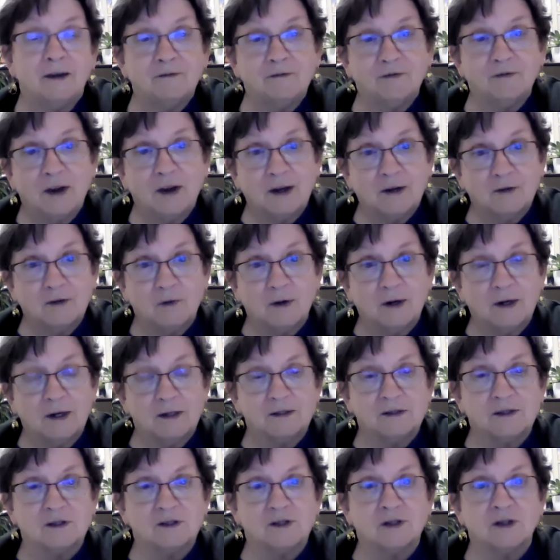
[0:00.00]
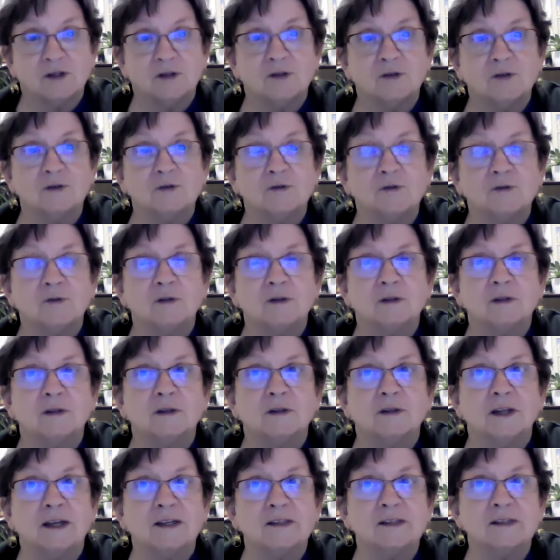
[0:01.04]
and find ways to
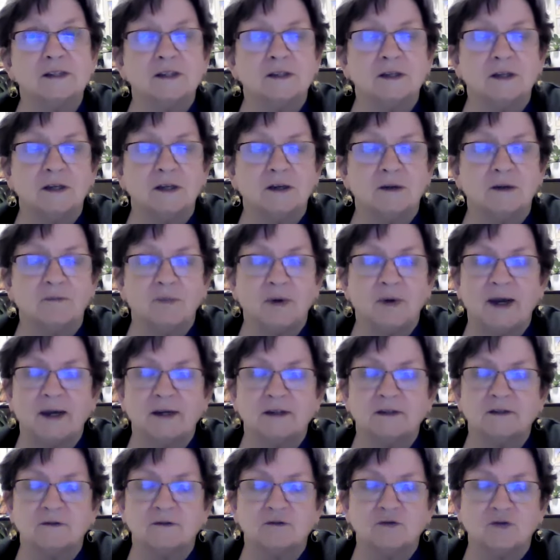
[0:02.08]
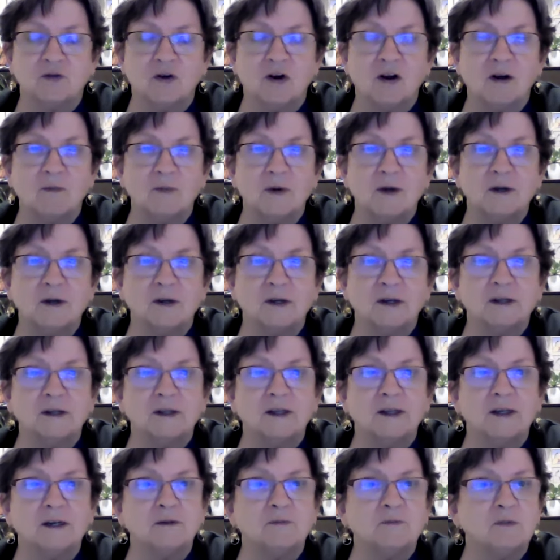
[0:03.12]
lessen the impact of trauma and
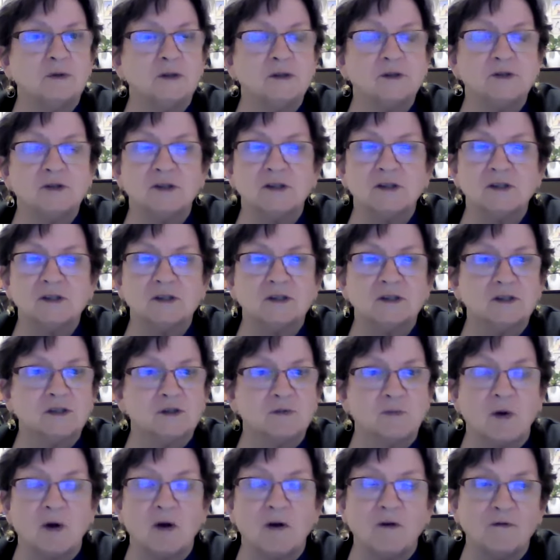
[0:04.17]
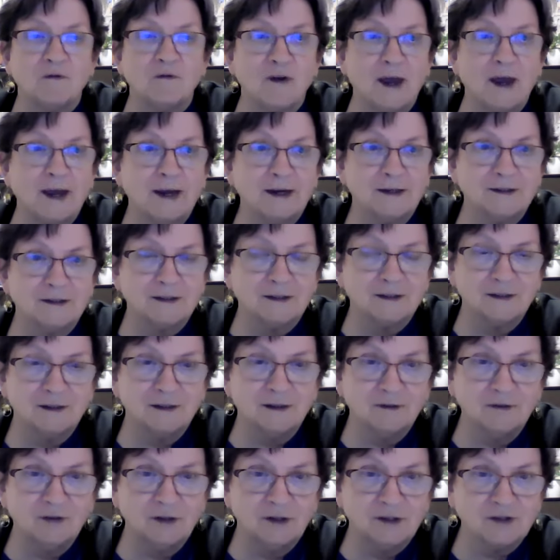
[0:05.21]
let it be just a small fact
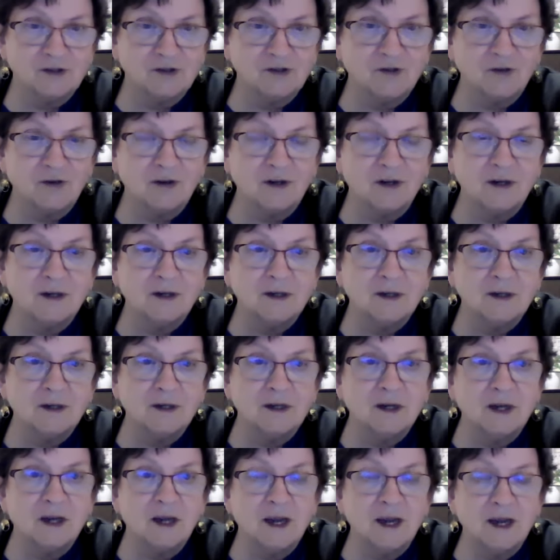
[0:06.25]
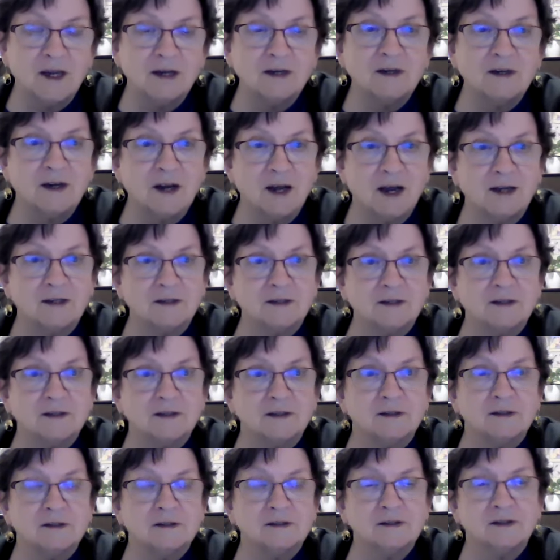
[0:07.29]
of history and not
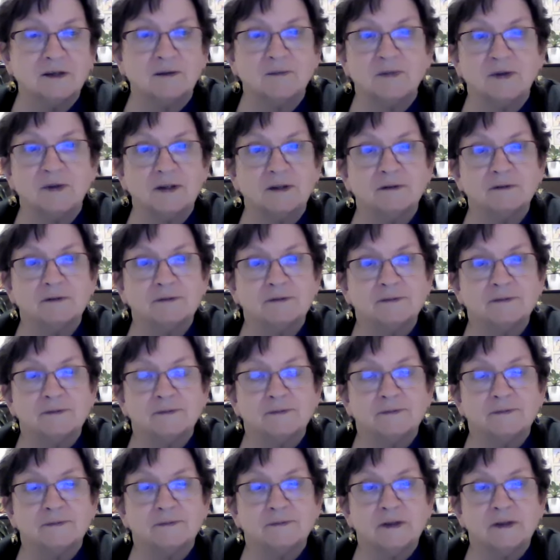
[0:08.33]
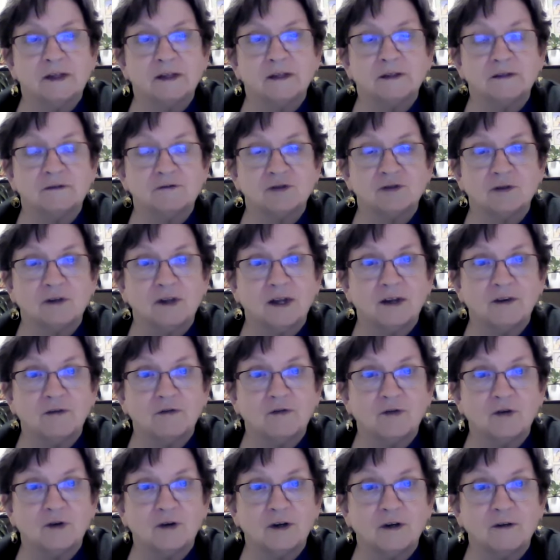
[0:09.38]
something that lives your
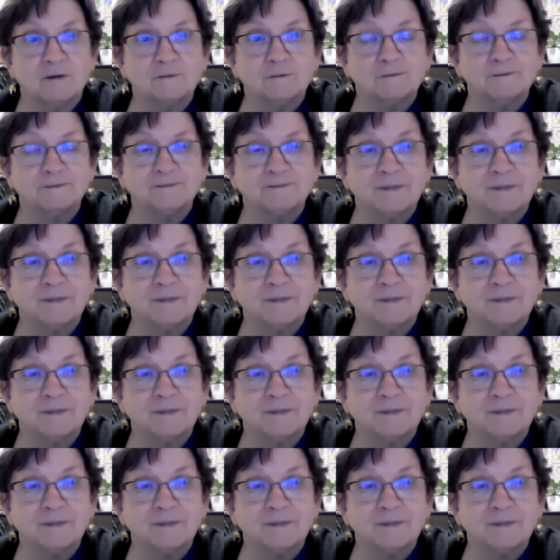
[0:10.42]
life for you.